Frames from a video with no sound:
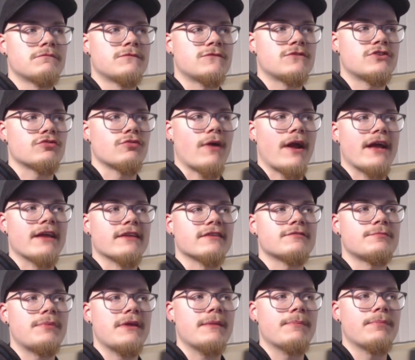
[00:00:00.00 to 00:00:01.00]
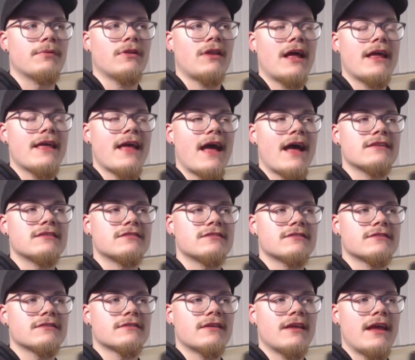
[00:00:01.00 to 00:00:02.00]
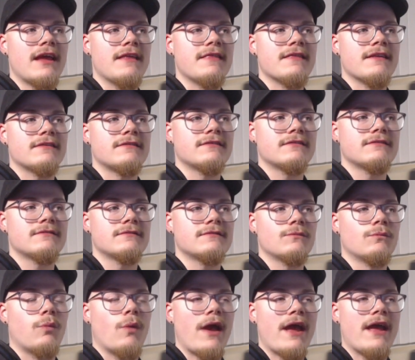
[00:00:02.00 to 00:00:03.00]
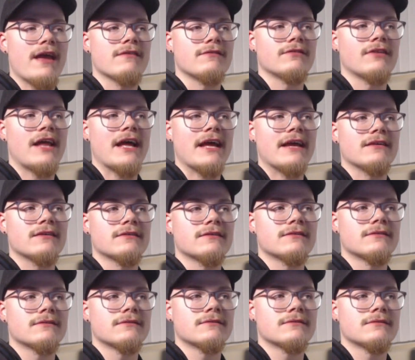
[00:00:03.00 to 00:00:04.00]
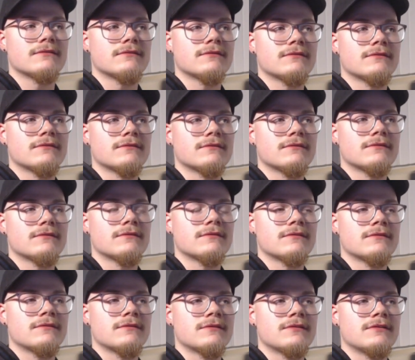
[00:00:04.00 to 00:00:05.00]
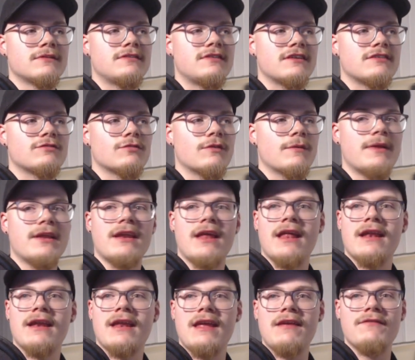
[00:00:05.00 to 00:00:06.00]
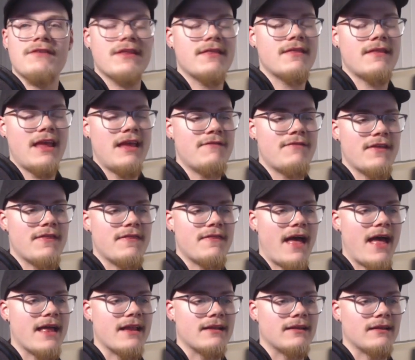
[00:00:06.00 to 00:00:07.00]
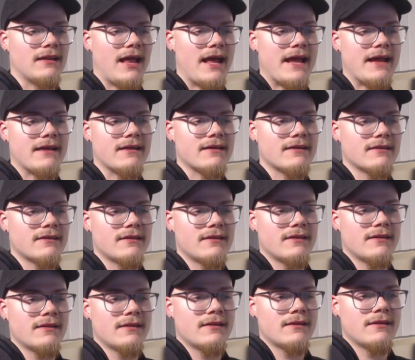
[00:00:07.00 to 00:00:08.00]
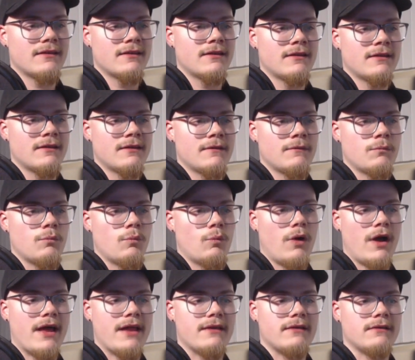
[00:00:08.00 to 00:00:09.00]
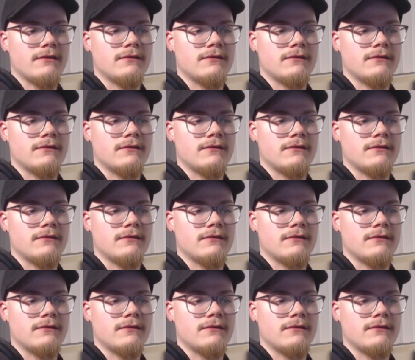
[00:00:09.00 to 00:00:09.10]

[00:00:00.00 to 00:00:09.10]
trans people, I guess, in the way of like cis women. And even then, like, what,